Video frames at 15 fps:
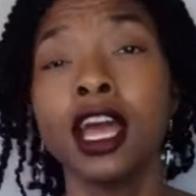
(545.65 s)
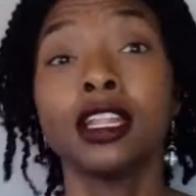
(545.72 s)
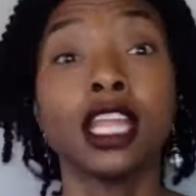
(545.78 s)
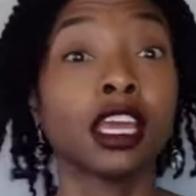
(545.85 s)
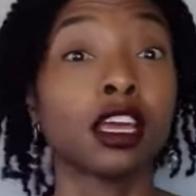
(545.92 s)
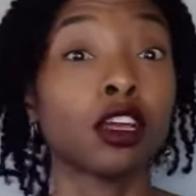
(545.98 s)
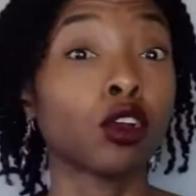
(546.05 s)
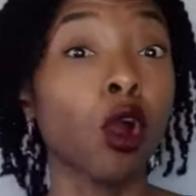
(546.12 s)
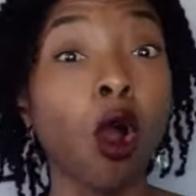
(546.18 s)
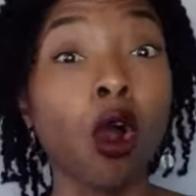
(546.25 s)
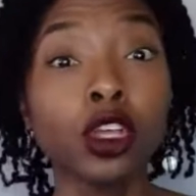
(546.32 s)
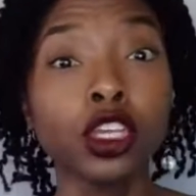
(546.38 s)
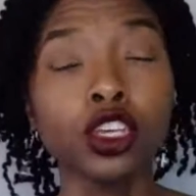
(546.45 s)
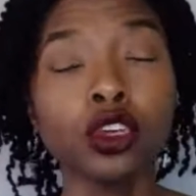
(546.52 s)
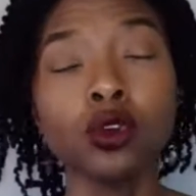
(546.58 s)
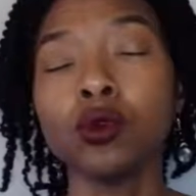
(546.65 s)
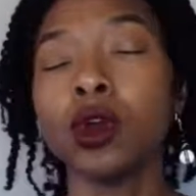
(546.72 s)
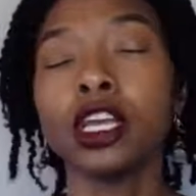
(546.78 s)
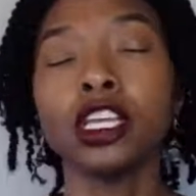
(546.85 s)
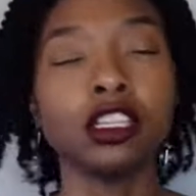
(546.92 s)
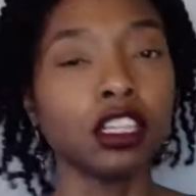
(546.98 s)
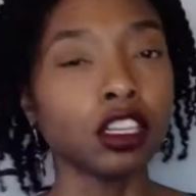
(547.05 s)
They could call
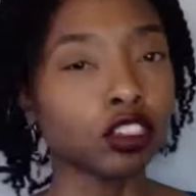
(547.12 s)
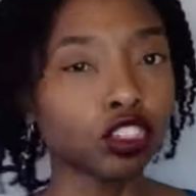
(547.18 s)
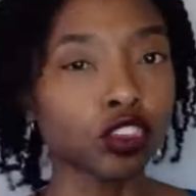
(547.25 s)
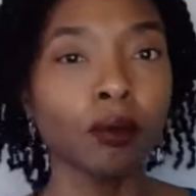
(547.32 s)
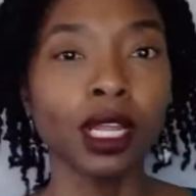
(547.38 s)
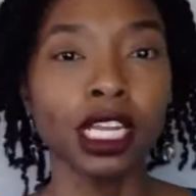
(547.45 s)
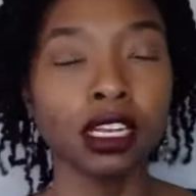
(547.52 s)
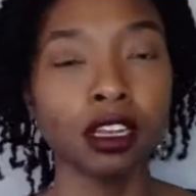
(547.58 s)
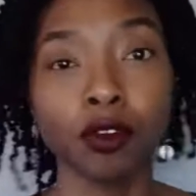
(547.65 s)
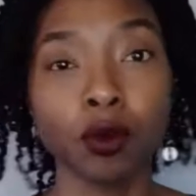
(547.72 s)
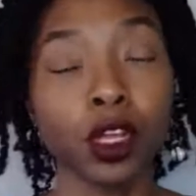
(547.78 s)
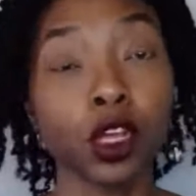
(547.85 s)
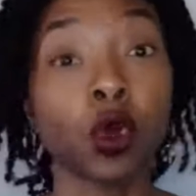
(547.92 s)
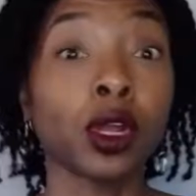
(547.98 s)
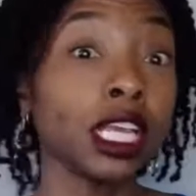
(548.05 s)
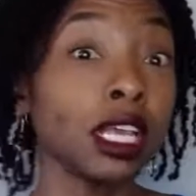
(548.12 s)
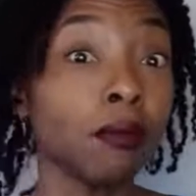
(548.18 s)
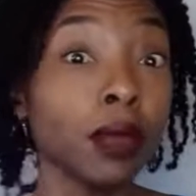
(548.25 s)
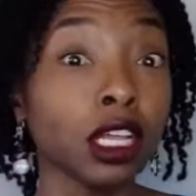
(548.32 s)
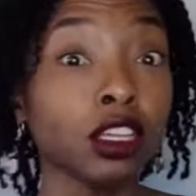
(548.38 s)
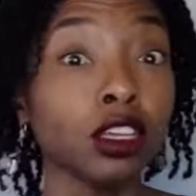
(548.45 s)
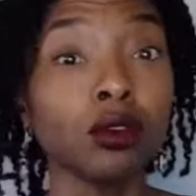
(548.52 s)
you. There's so many different ways, or
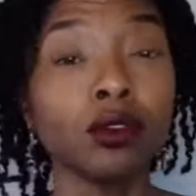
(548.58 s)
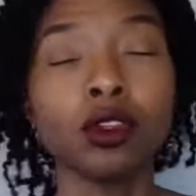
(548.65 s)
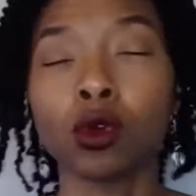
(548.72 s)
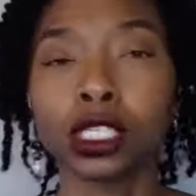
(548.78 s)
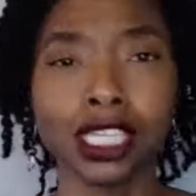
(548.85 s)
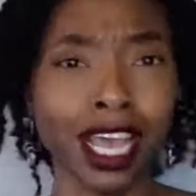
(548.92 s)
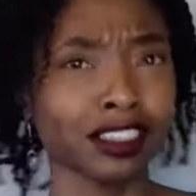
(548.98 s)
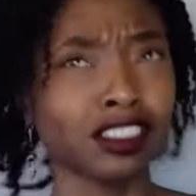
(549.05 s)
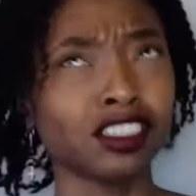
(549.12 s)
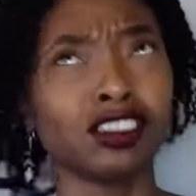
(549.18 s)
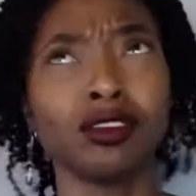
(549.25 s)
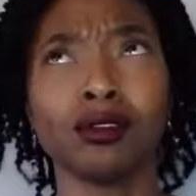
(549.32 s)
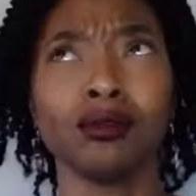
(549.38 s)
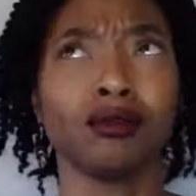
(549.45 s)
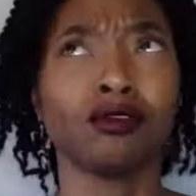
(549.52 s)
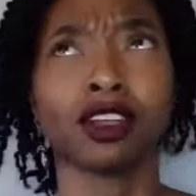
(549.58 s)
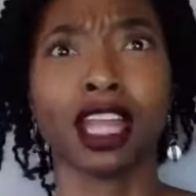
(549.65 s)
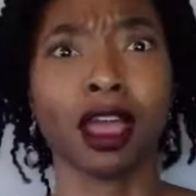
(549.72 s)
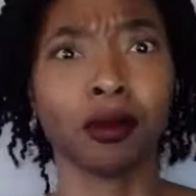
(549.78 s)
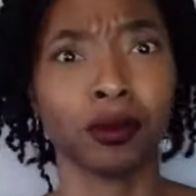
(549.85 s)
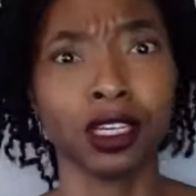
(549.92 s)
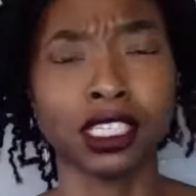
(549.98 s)
email you or text you for
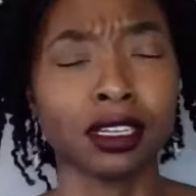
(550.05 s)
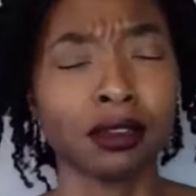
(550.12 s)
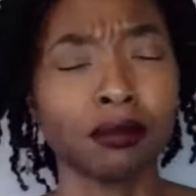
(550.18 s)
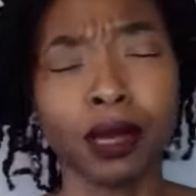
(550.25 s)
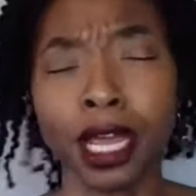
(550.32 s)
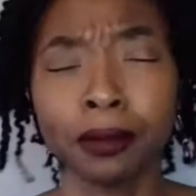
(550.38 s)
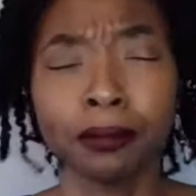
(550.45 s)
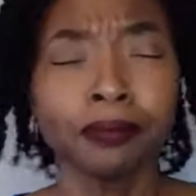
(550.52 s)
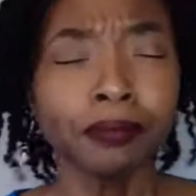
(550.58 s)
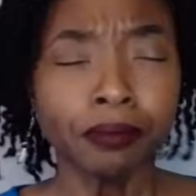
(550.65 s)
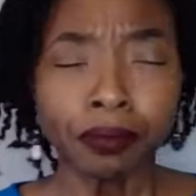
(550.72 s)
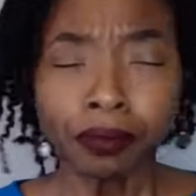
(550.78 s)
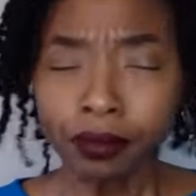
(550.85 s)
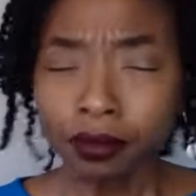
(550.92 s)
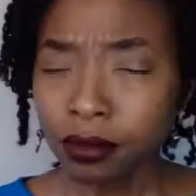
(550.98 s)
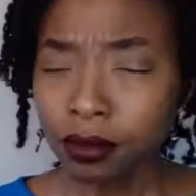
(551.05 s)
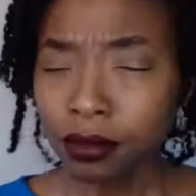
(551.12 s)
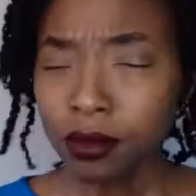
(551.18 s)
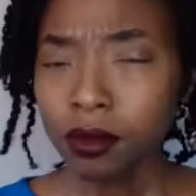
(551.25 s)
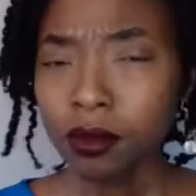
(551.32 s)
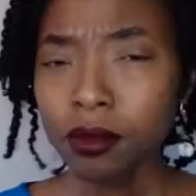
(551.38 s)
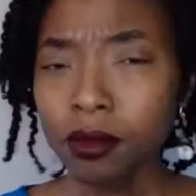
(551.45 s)
that reason. But
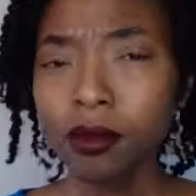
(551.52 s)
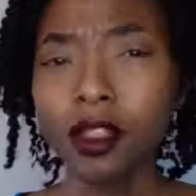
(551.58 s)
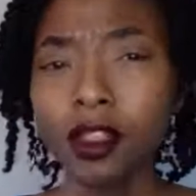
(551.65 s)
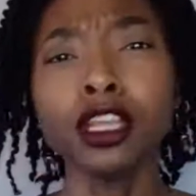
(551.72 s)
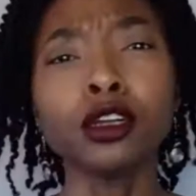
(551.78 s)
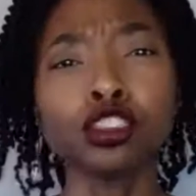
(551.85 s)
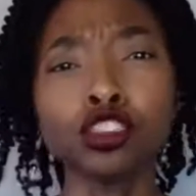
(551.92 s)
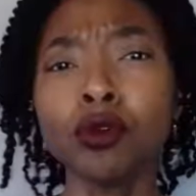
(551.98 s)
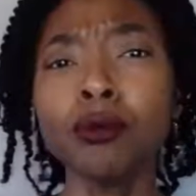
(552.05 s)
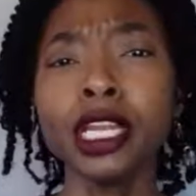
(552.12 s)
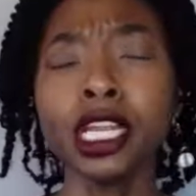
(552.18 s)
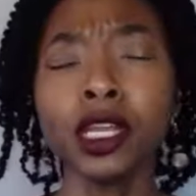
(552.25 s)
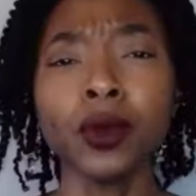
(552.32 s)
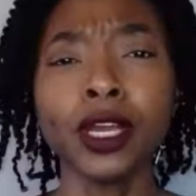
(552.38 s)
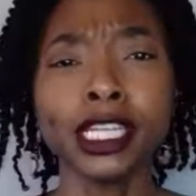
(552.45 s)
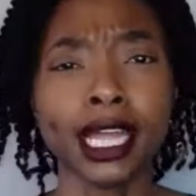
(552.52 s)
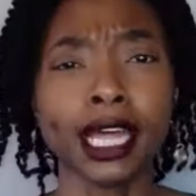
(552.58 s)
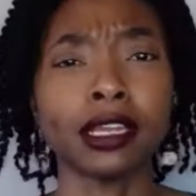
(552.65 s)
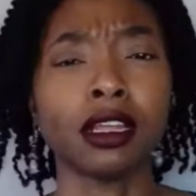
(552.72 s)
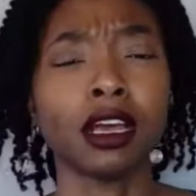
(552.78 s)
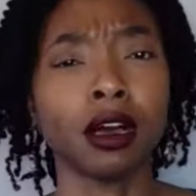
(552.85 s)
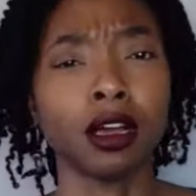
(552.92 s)
there are so many ways
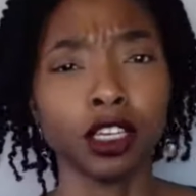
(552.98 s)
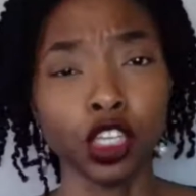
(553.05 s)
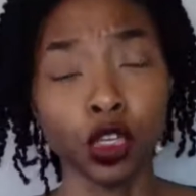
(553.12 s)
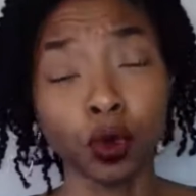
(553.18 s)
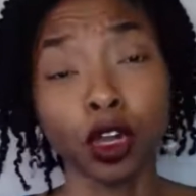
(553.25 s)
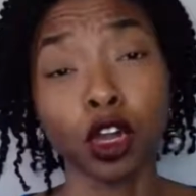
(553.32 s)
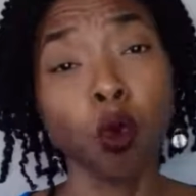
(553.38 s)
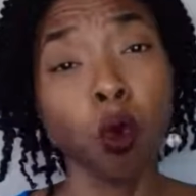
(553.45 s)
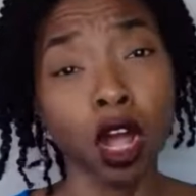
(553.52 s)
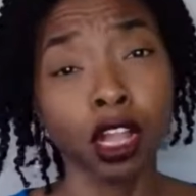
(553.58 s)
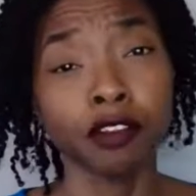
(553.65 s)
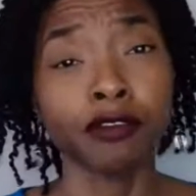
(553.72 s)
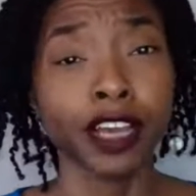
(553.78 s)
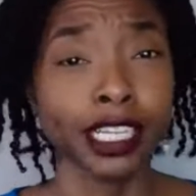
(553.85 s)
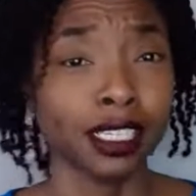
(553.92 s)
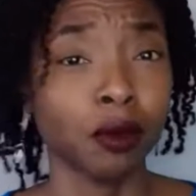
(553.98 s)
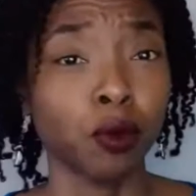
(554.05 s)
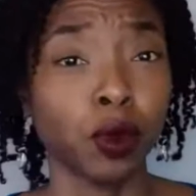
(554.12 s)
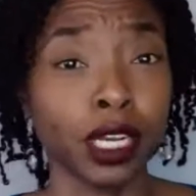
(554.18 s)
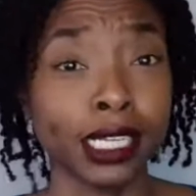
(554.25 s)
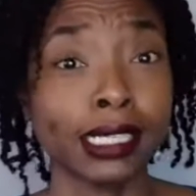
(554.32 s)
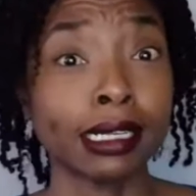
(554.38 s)
that you can qualify
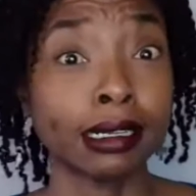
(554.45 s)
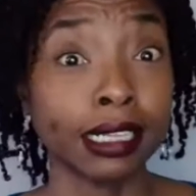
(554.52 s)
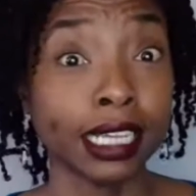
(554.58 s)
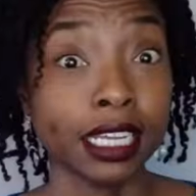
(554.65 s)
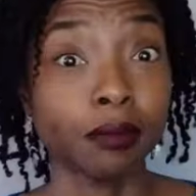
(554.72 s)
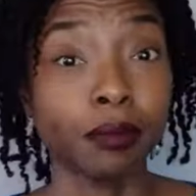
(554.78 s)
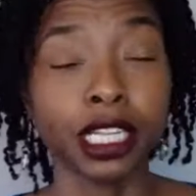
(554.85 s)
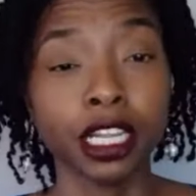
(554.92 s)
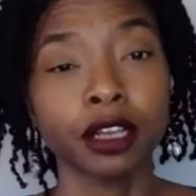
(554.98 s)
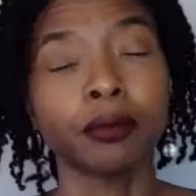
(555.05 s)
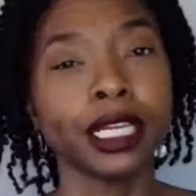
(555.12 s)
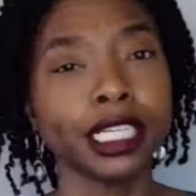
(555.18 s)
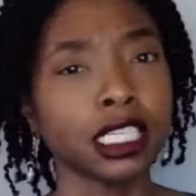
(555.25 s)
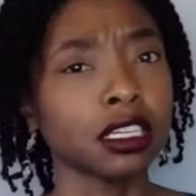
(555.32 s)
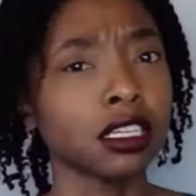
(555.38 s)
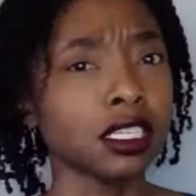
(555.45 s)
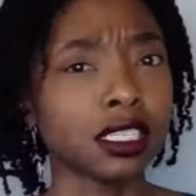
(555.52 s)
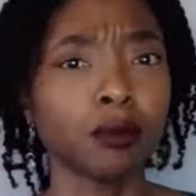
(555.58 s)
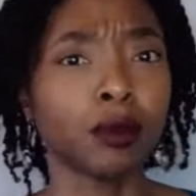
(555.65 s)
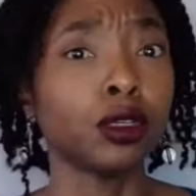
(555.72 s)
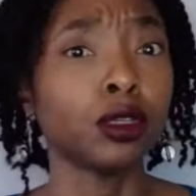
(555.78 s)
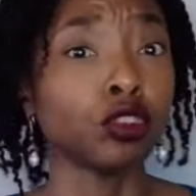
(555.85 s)
someone as a lead, but they're basically
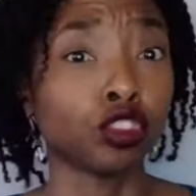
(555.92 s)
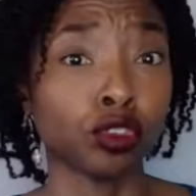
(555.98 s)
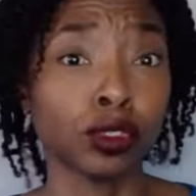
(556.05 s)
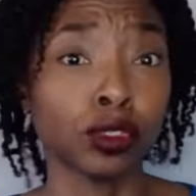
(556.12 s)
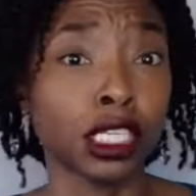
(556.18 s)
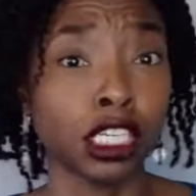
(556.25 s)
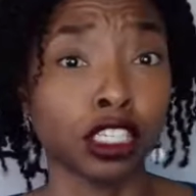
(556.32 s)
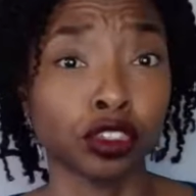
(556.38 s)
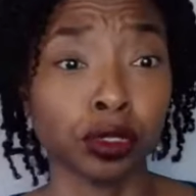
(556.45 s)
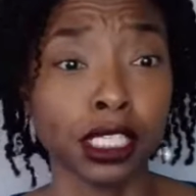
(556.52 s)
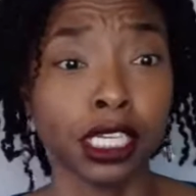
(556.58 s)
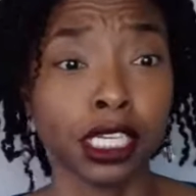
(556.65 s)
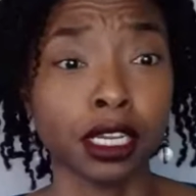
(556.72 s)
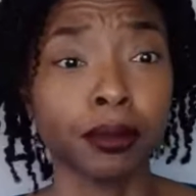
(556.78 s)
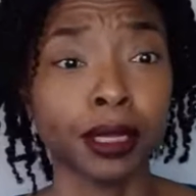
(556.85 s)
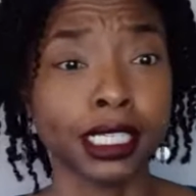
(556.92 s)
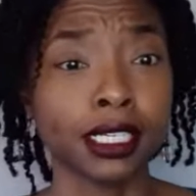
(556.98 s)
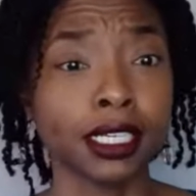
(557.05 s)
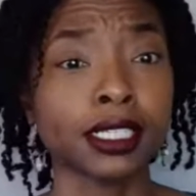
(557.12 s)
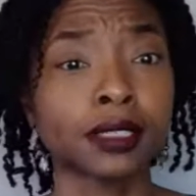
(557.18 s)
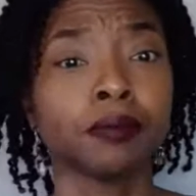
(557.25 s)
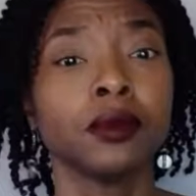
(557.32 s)
someone who shows an interest in your
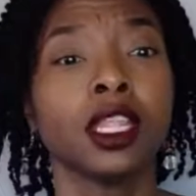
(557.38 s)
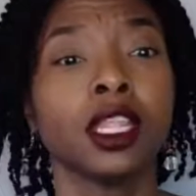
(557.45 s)
business.